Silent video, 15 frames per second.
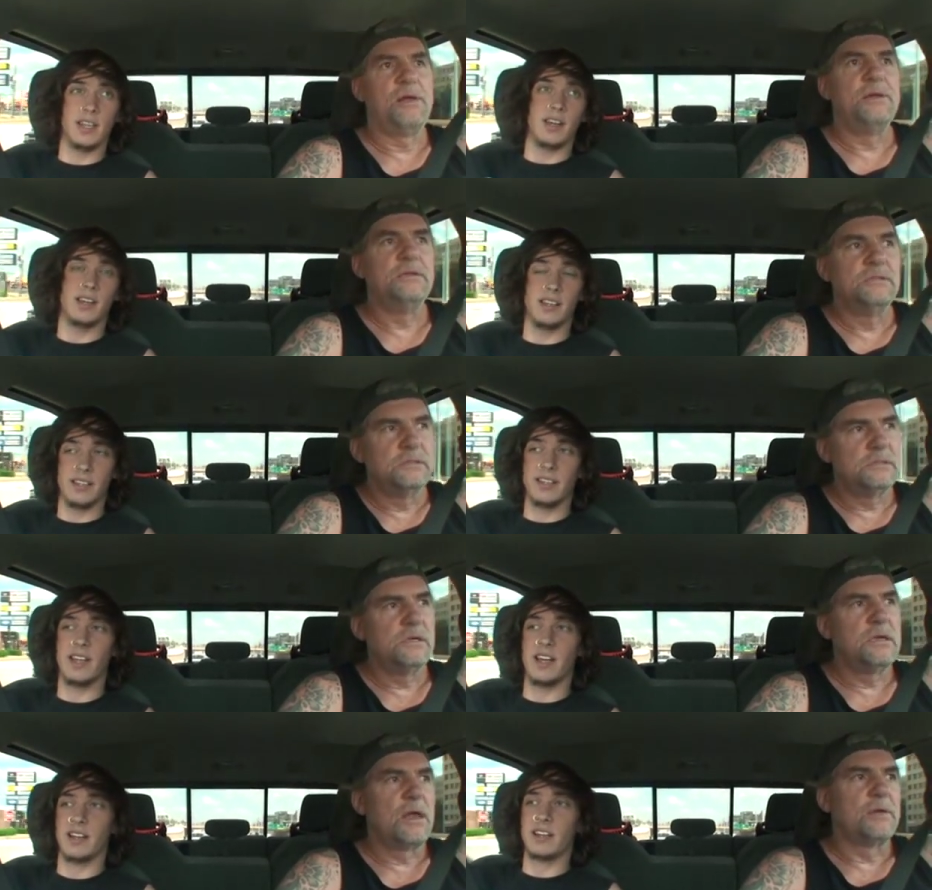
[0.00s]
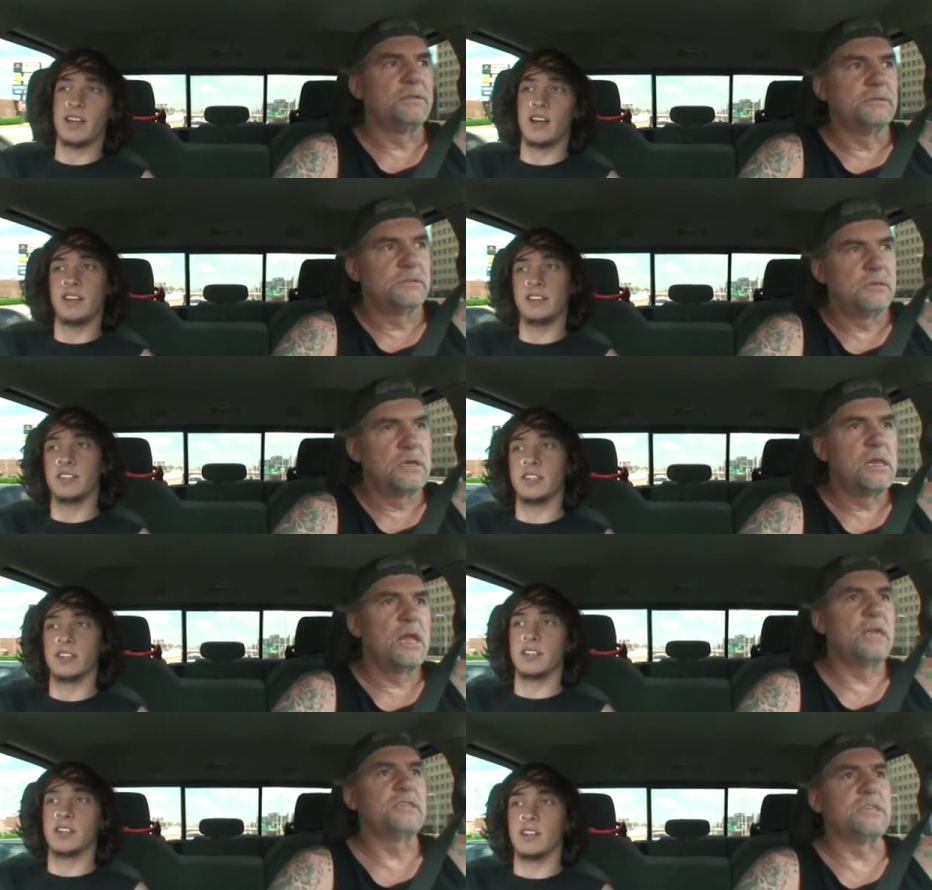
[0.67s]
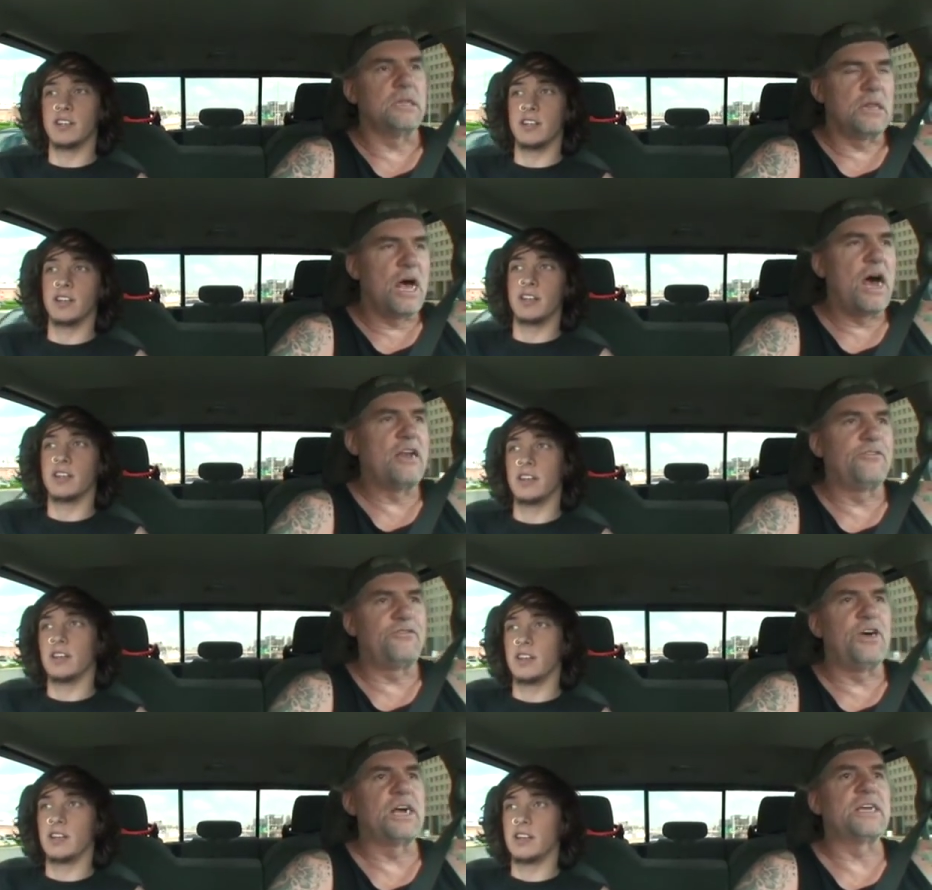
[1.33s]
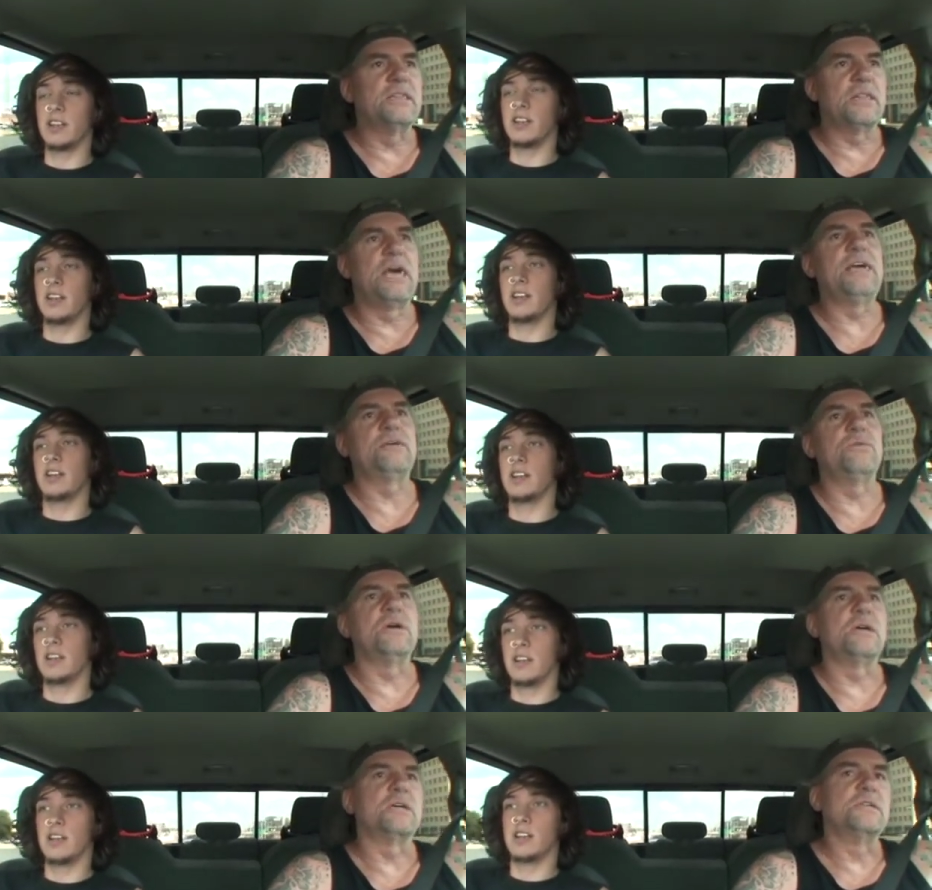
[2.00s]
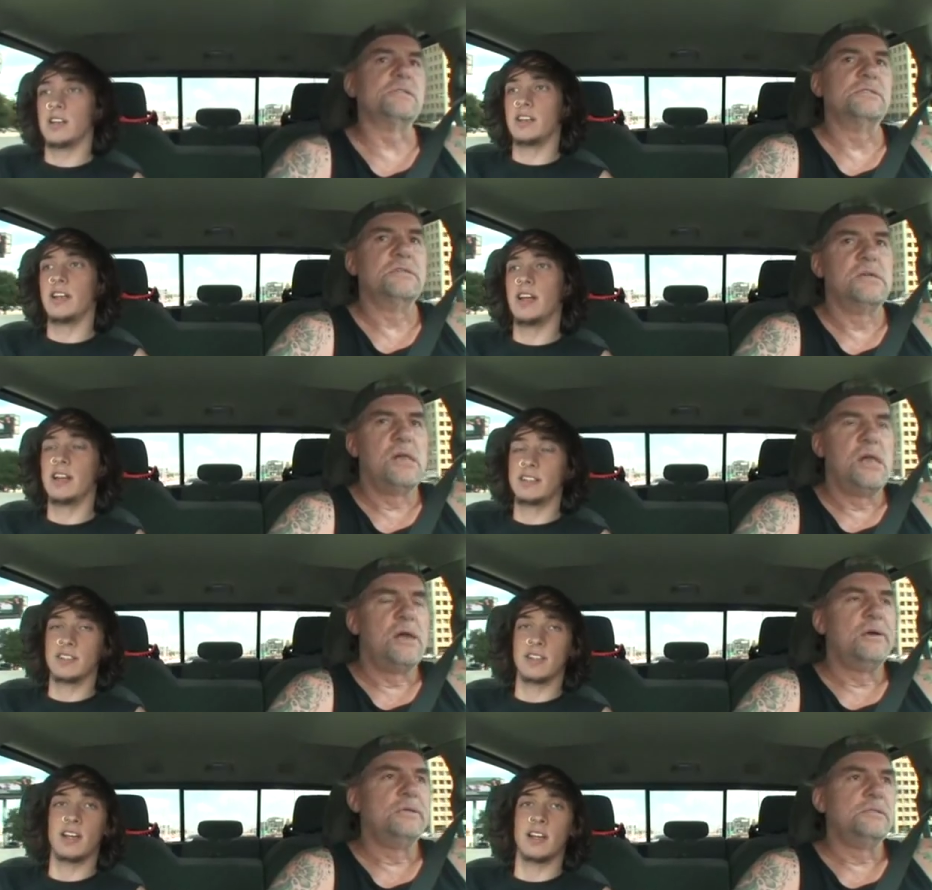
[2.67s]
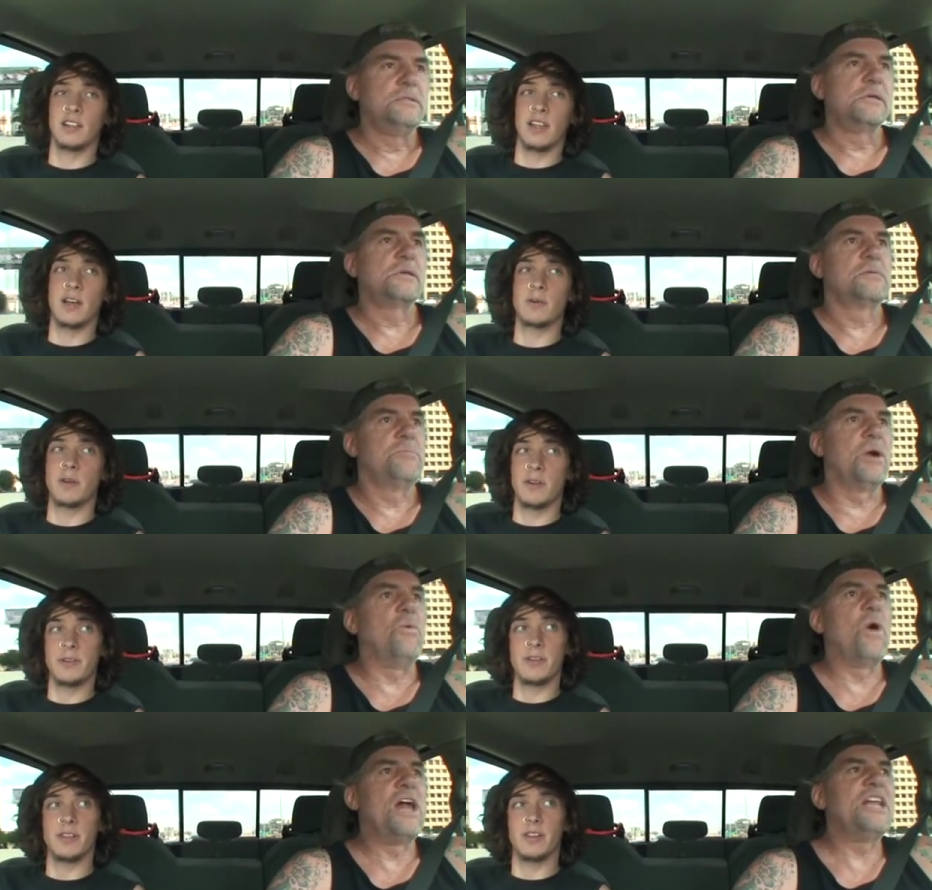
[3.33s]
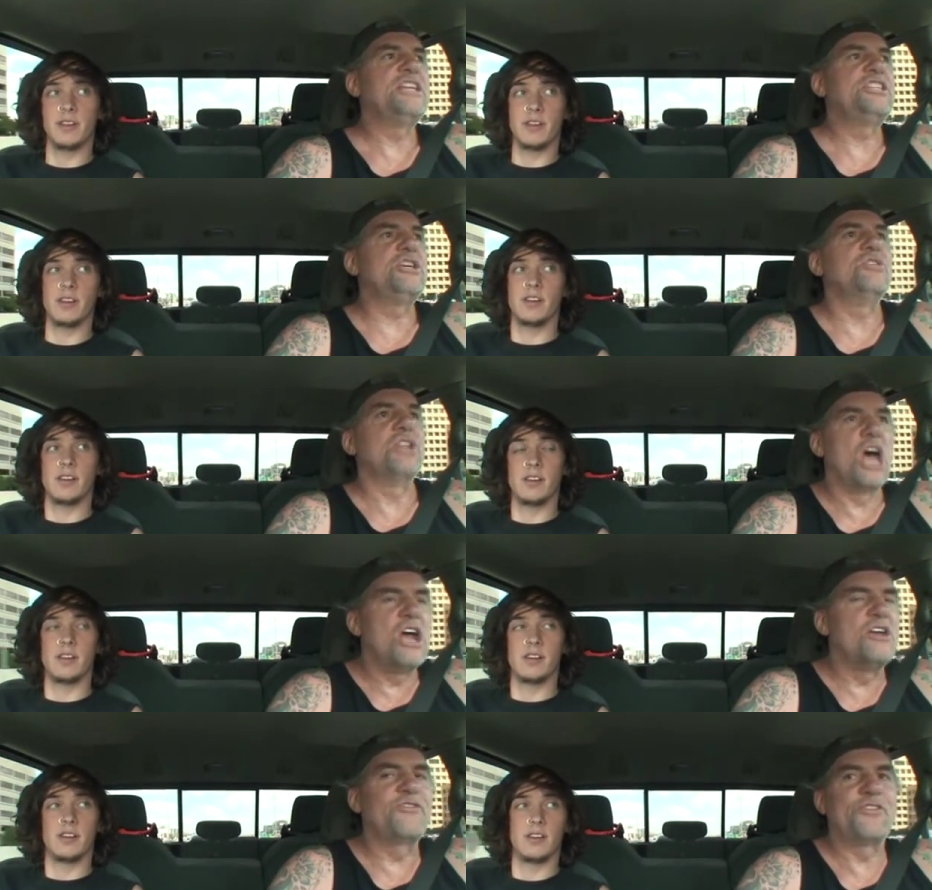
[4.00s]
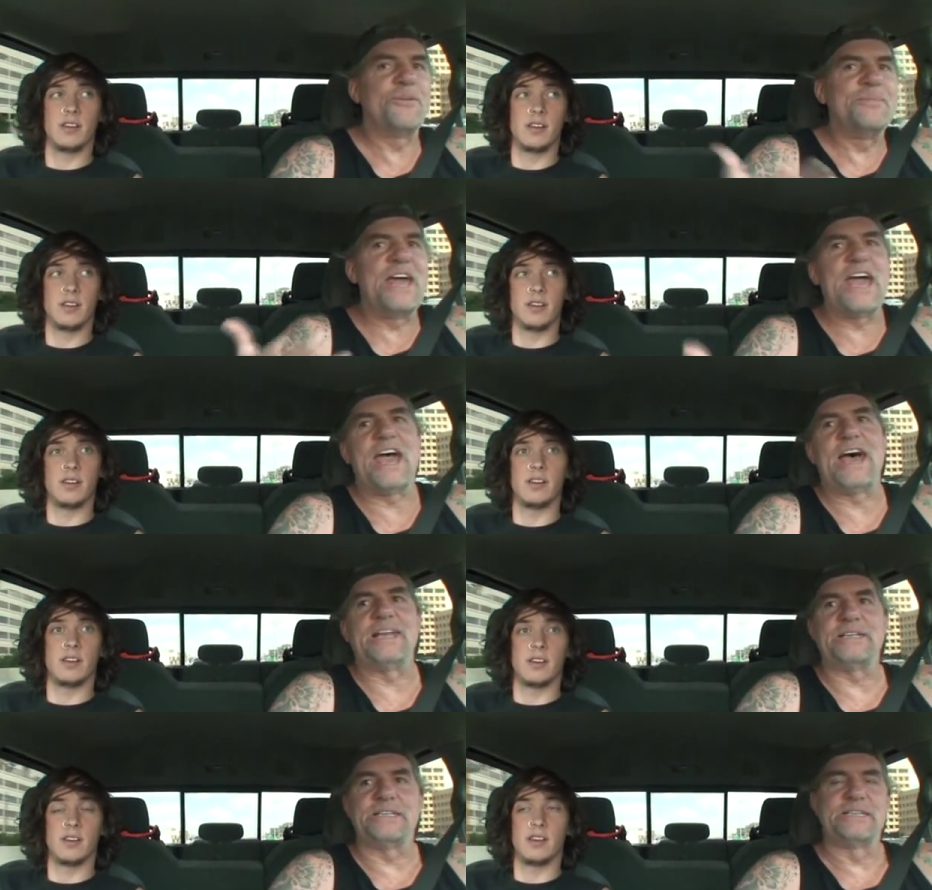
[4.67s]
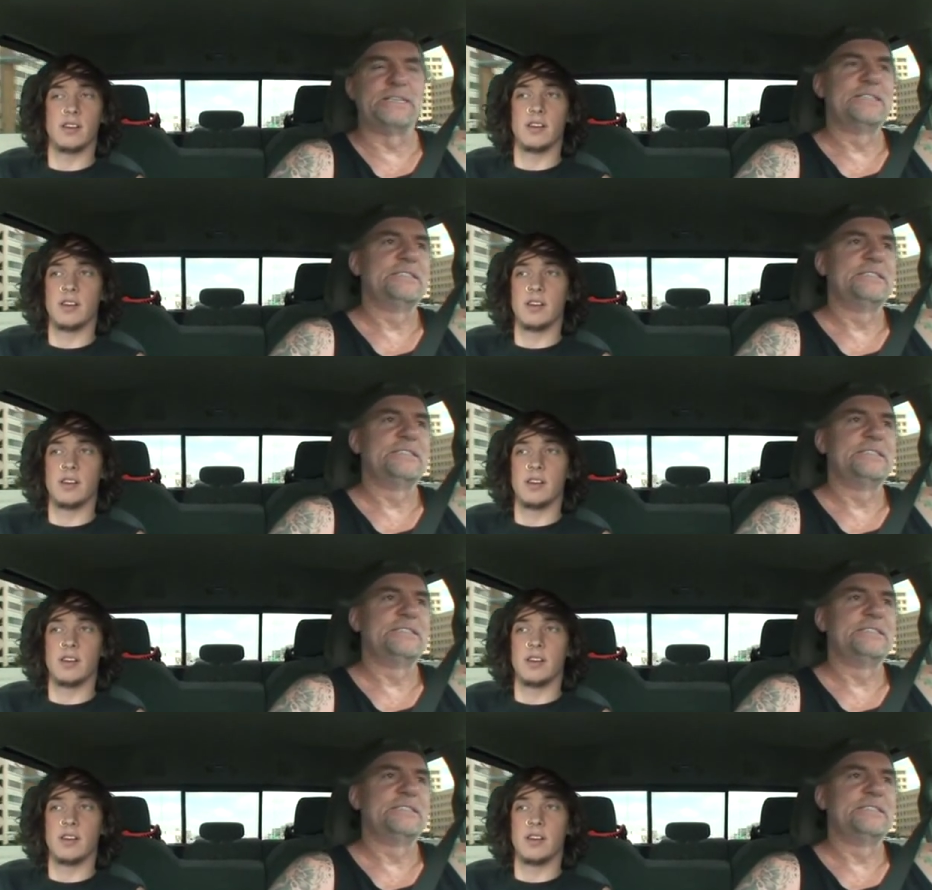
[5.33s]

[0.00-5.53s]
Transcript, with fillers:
Speaker 1: Uh, yeah, kind of. It's a lot of fucking legwork. Yeah, it's a lot of legwork. But what did you learn from that?